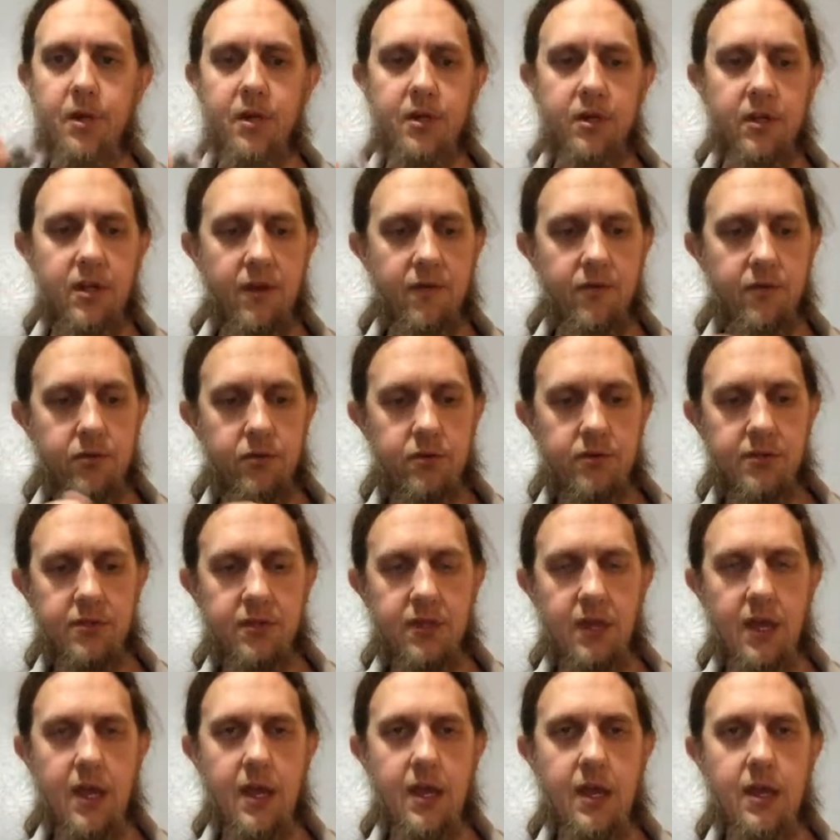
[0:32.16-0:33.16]
covers,
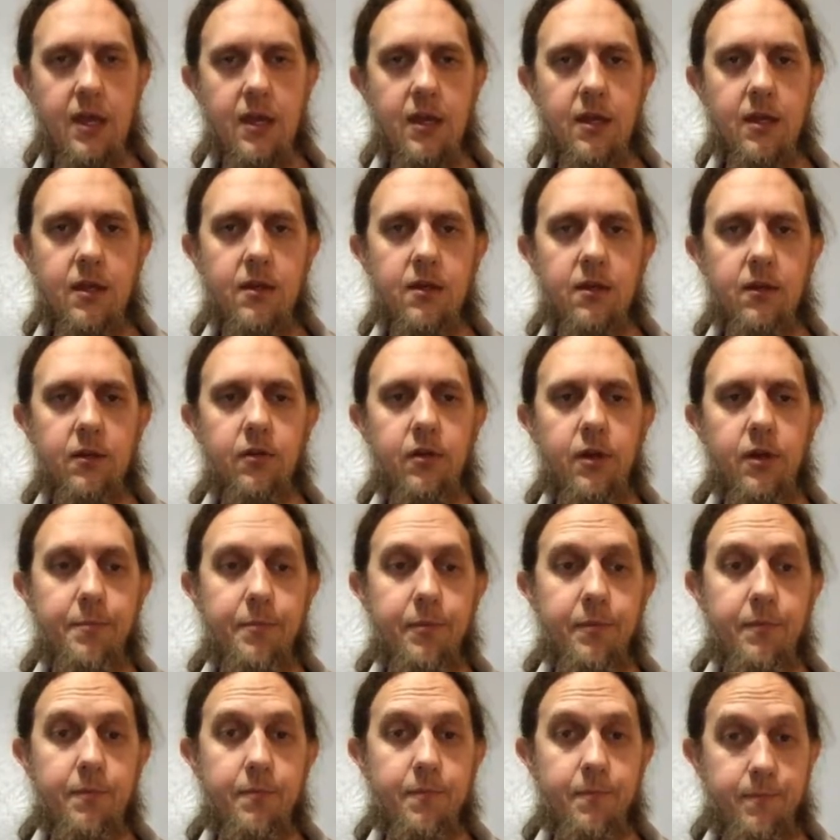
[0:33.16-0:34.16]
and a clip.
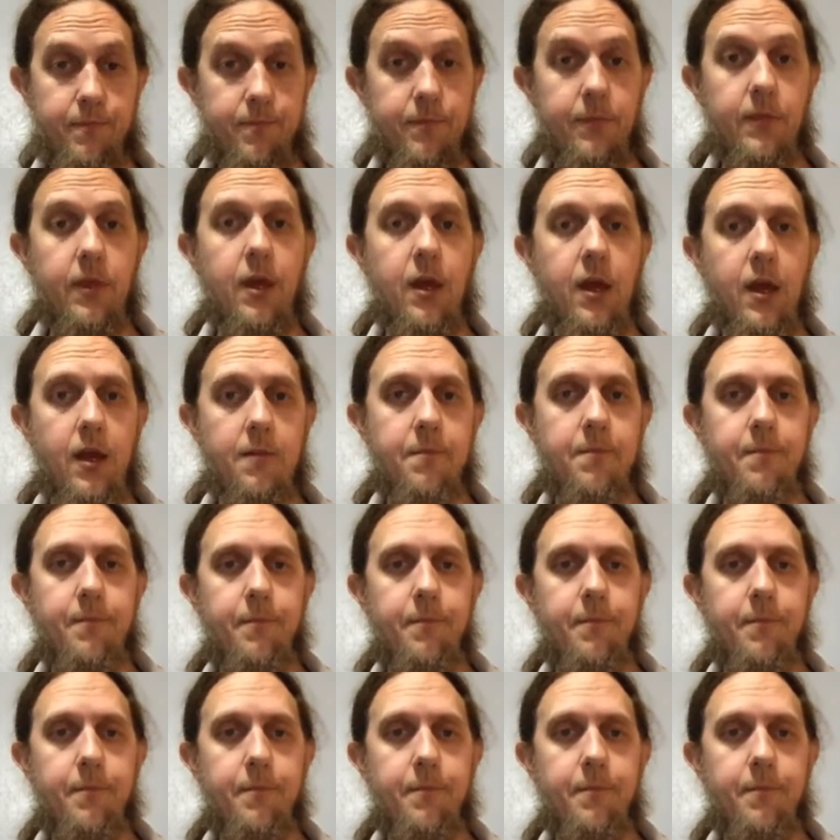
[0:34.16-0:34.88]
Yeah.